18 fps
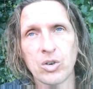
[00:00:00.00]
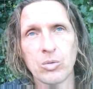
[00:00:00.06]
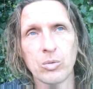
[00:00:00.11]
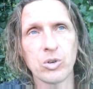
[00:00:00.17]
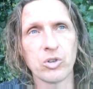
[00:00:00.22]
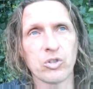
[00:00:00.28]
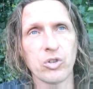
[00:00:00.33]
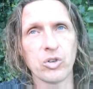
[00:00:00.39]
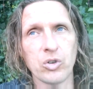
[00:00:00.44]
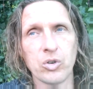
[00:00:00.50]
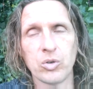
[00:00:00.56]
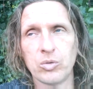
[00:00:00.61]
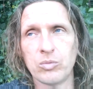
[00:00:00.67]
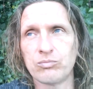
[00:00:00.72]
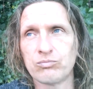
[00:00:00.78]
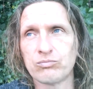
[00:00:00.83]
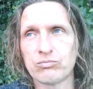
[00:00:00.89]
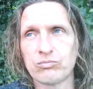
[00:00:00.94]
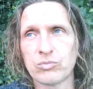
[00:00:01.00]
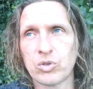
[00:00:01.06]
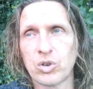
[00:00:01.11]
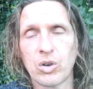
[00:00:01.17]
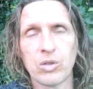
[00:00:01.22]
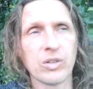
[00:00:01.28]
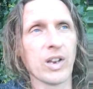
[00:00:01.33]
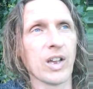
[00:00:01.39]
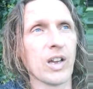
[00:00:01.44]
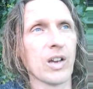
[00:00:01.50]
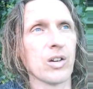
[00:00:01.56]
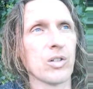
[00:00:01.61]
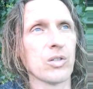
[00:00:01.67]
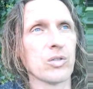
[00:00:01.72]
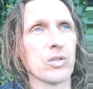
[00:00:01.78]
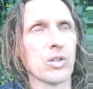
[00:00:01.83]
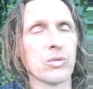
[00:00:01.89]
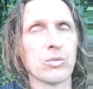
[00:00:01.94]
Would you go
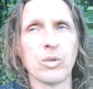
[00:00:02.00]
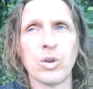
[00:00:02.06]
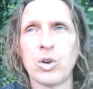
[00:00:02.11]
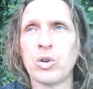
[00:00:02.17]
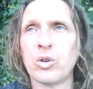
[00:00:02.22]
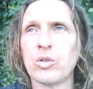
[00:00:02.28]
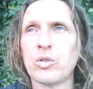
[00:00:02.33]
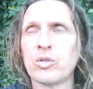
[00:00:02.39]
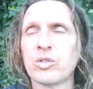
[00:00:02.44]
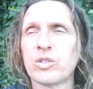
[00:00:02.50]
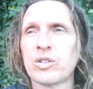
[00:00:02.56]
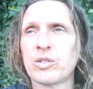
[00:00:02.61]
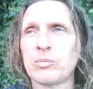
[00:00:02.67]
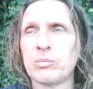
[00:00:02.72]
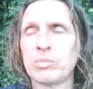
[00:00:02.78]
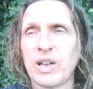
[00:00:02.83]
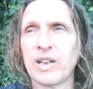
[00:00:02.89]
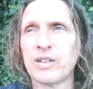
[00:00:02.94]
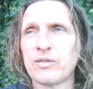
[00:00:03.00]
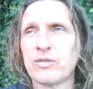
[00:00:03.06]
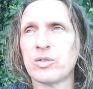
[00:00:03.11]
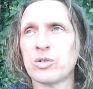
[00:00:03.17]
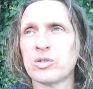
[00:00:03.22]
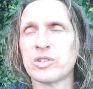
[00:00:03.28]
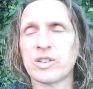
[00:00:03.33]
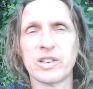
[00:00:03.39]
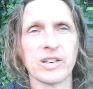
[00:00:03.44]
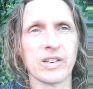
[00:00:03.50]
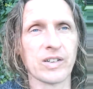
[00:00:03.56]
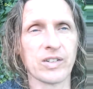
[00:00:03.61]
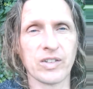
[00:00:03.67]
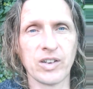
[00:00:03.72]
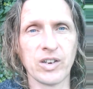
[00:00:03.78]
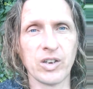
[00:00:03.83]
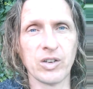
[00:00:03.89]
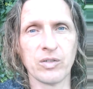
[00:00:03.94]
down a road blindfolded in a
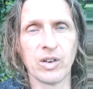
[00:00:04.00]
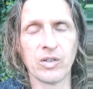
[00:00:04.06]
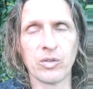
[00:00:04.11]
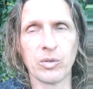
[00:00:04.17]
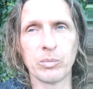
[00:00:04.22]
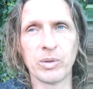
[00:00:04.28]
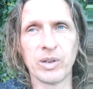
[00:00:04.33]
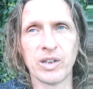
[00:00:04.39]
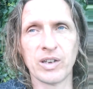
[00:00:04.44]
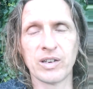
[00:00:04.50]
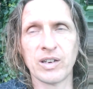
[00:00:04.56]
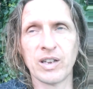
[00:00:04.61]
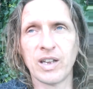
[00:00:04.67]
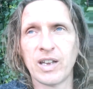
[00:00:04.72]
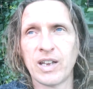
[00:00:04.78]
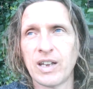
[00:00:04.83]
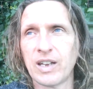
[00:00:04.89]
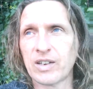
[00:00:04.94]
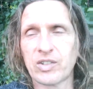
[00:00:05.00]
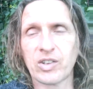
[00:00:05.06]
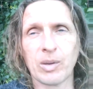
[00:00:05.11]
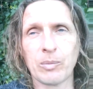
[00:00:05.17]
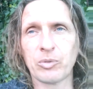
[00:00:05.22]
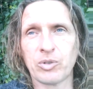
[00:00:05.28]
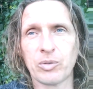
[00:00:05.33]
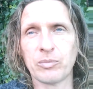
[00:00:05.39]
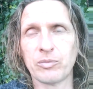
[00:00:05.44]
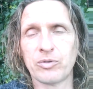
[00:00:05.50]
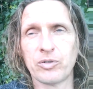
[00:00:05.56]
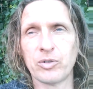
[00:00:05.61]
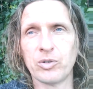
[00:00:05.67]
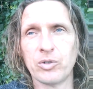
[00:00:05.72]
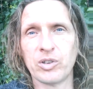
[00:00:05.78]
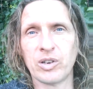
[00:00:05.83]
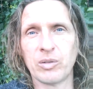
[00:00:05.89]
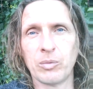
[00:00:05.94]
city you've never been, accept some
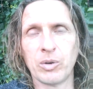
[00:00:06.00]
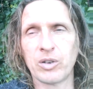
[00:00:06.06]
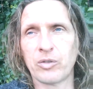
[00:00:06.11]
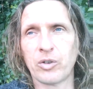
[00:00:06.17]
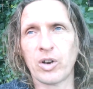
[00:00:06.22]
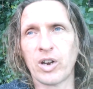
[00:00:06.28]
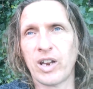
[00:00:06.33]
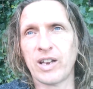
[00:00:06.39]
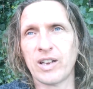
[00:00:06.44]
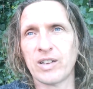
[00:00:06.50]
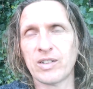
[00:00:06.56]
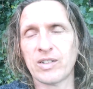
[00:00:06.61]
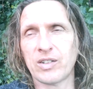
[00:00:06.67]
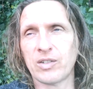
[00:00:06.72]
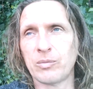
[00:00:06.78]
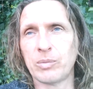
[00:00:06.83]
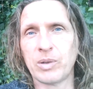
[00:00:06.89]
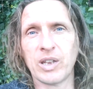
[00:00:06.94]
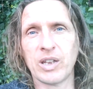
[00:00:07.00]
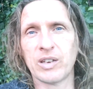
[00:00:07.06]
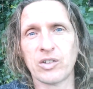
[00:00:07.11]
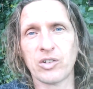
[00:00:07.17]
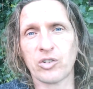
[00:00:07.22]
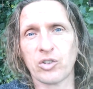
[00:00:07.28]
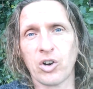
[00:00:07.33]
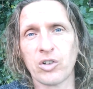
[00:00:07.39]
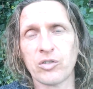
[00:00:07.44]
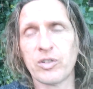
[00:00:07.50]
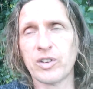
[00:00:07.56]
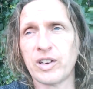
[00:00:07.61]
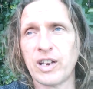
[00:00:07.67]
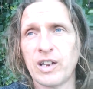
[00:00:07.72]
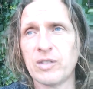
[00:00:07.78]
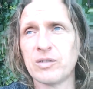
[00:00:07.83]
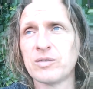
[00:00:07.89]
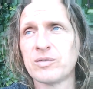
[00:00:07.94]
food in one of your hands, and begin to scarf it
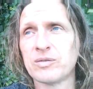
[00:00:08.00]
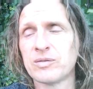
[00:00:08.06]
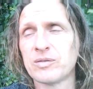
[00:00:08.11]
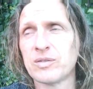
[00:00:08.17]
down?